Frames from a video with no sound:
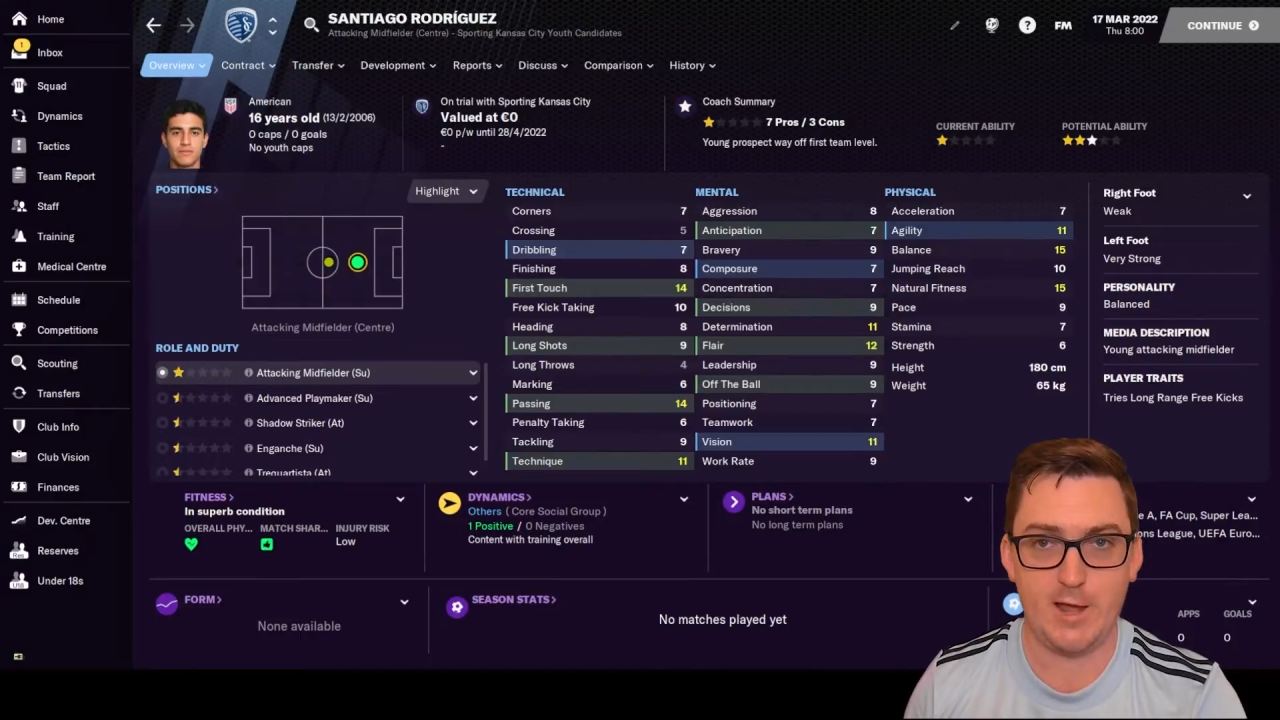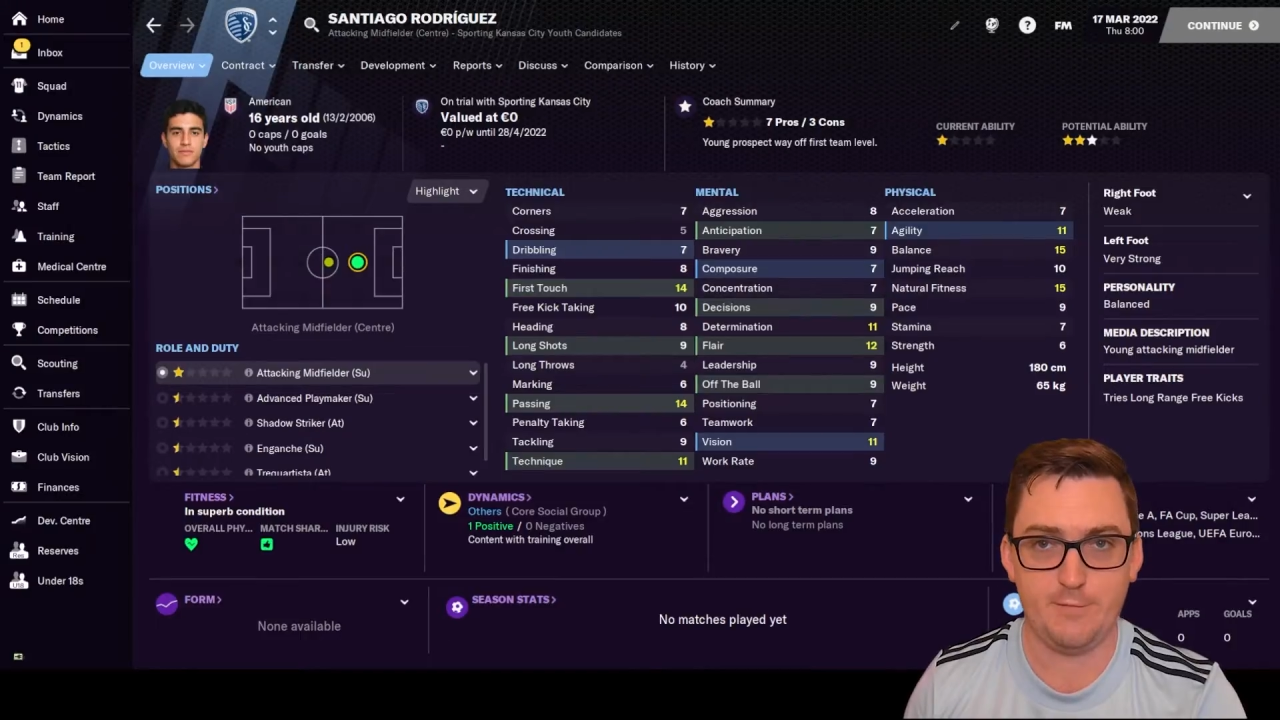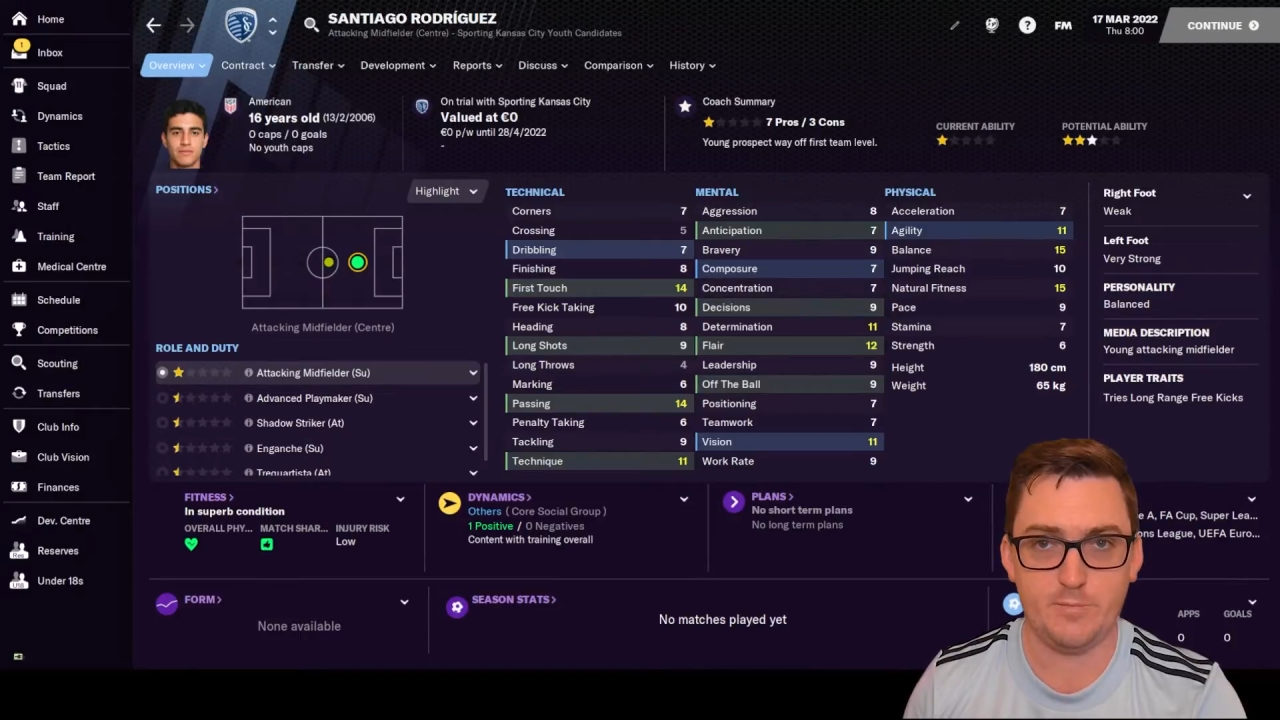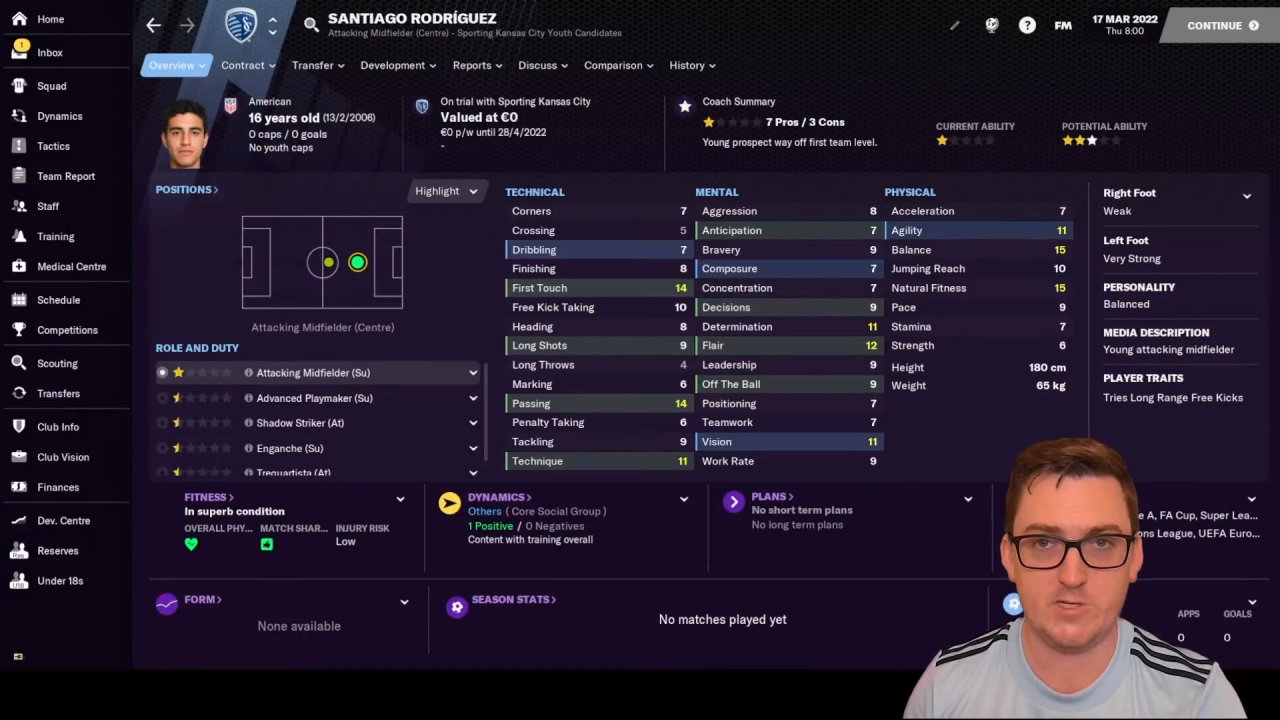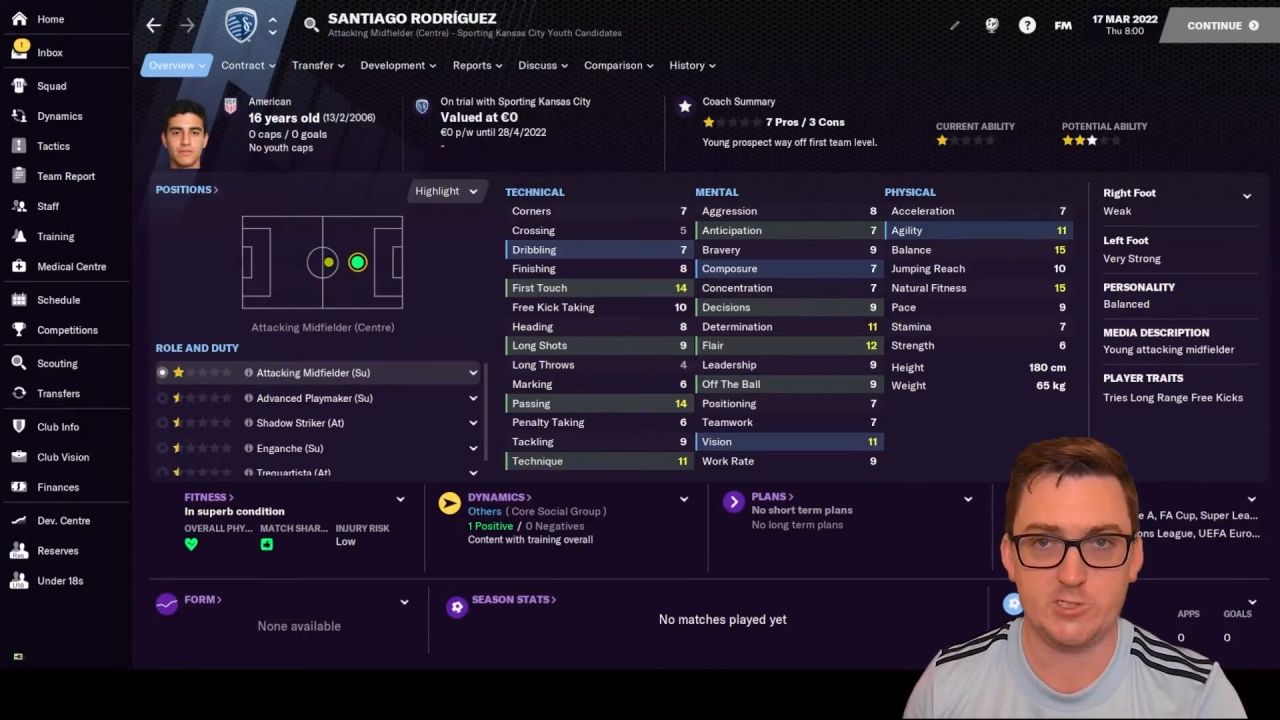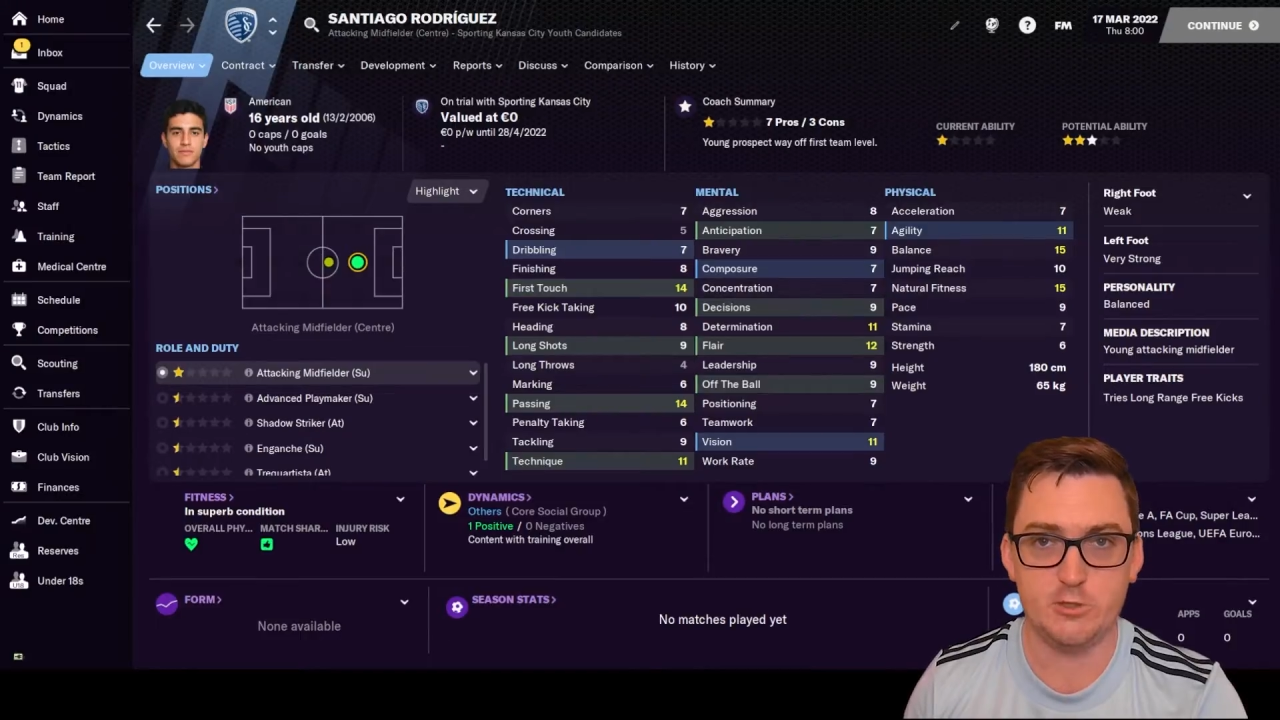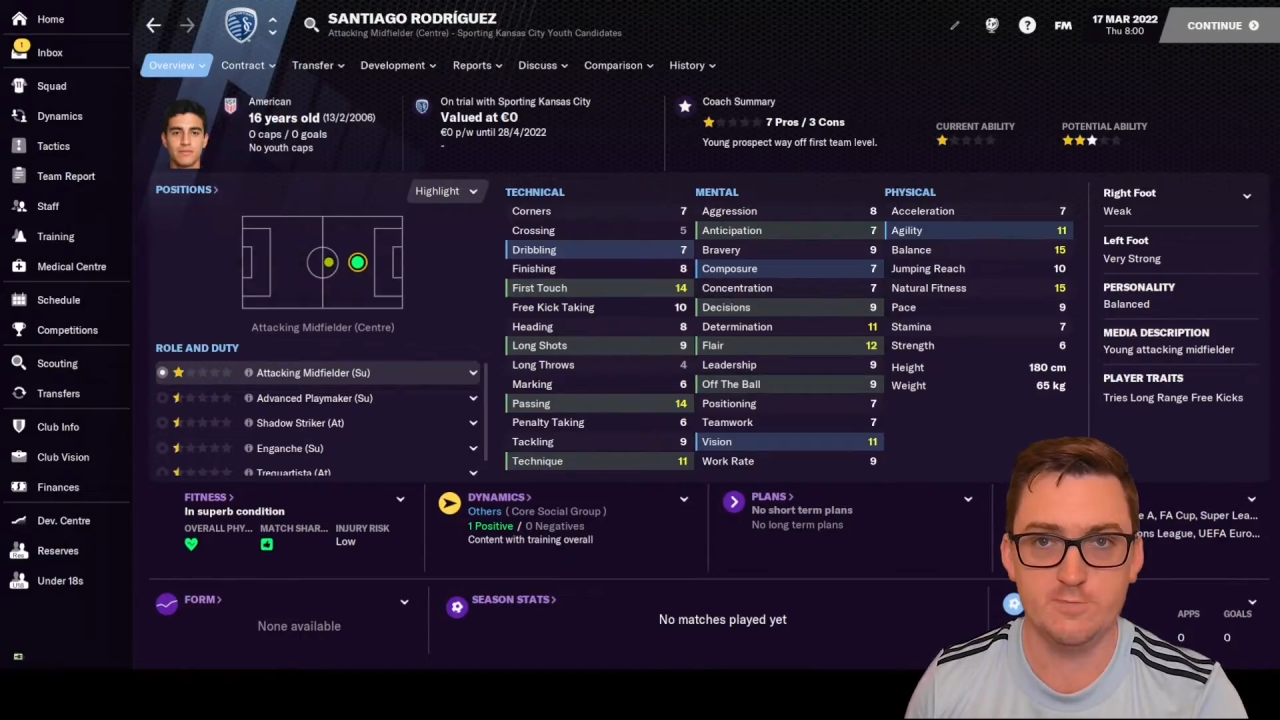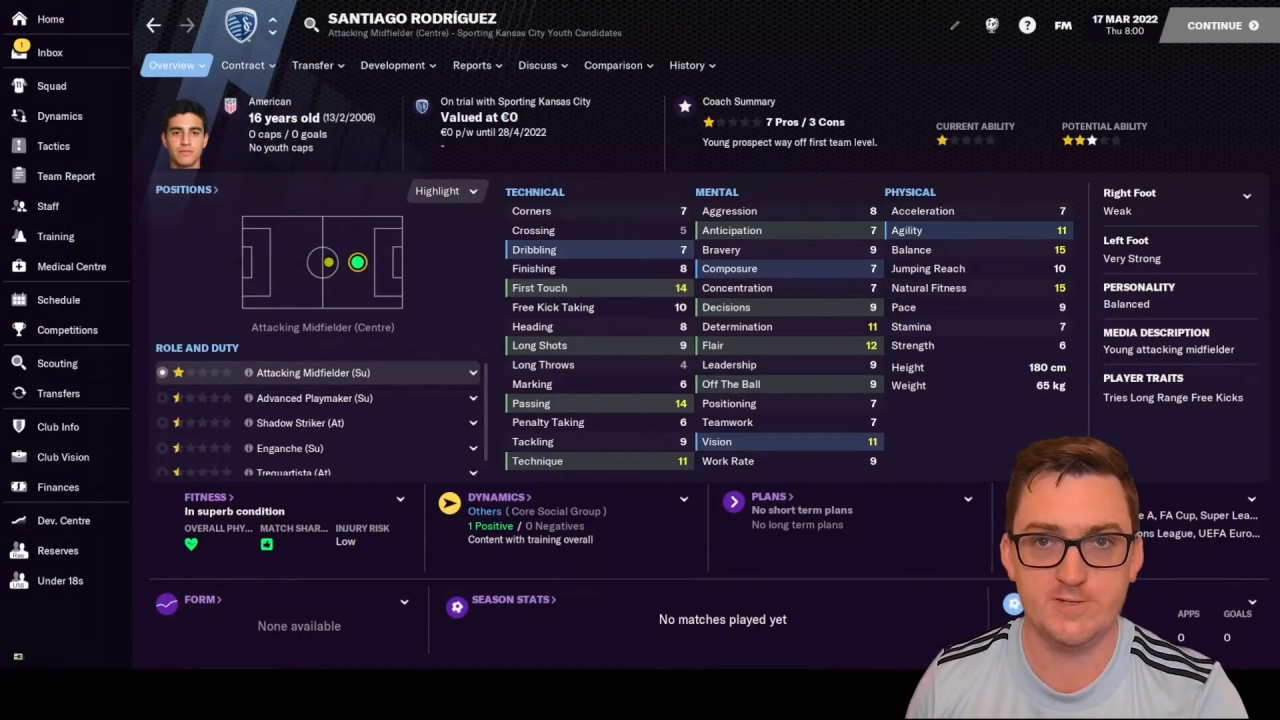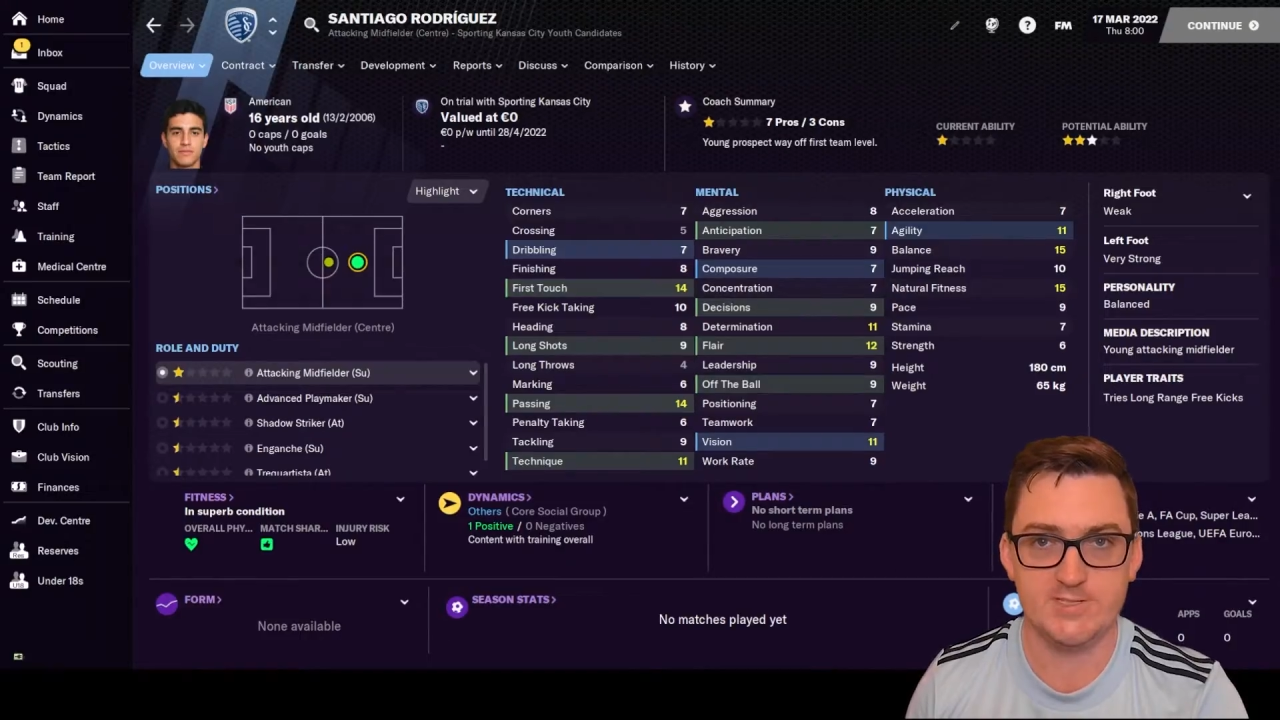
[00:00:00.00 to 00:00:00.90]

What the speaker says: player from this youth